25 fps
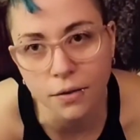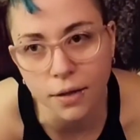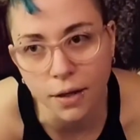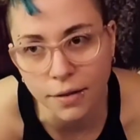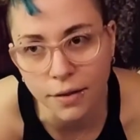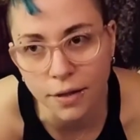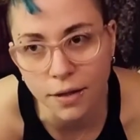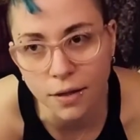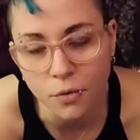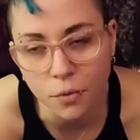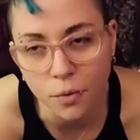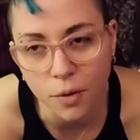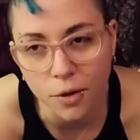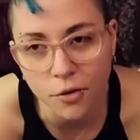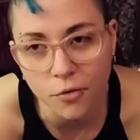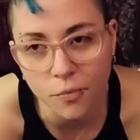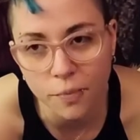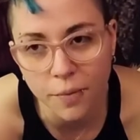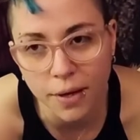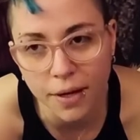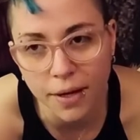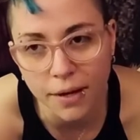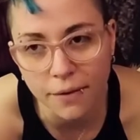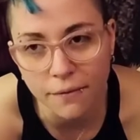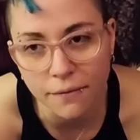I think one of
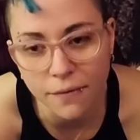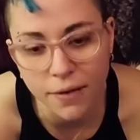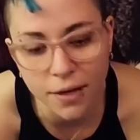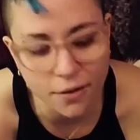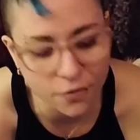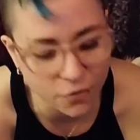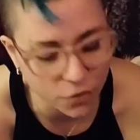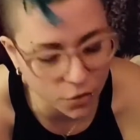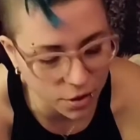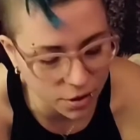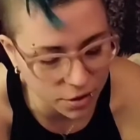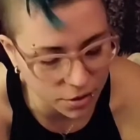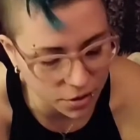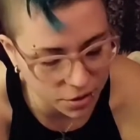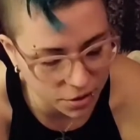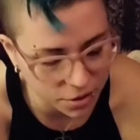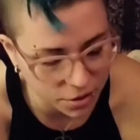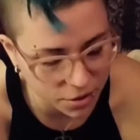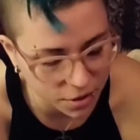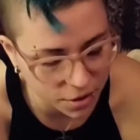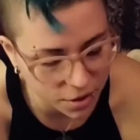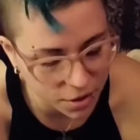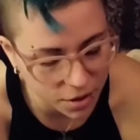my favorite